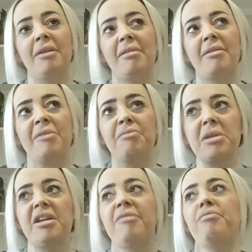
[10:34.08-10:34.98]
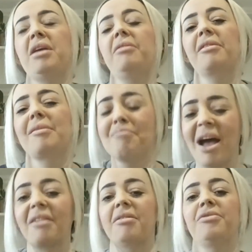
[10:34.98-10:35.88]
that self-belief piece is a
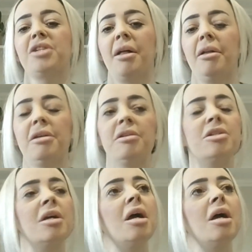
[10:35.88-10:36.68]
massive challenge.